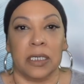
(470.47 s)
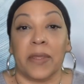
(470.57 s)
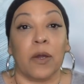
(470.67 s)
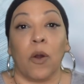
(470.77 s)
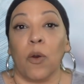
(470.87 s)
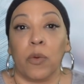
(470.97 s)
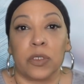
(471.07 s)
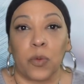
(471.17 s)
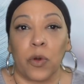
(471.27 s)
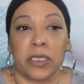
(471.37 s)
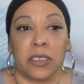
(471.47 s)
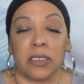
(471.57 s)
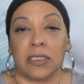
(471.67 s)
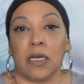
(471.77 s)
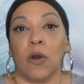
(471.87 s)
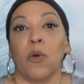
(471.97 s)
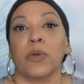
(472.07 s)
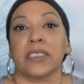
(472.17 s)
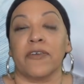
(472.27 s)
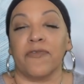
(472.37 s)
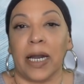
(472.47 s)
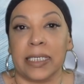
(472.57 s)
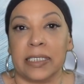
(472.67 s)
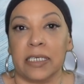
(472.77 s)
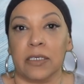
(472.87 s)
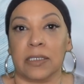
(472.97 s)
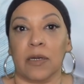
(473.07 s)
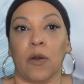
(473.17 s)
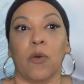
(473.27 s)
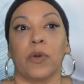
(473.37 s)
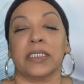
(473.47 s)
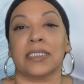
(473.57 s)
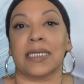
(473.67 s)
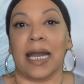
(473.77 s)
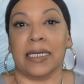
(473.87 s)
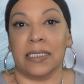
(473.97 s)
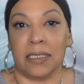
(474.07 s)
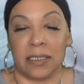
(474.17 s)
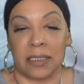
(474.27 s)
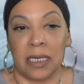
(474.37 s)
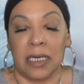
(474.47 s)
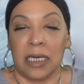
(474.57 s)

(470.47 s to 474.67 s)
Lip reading: they're always warning us, they're always advising us, they're always guiding us,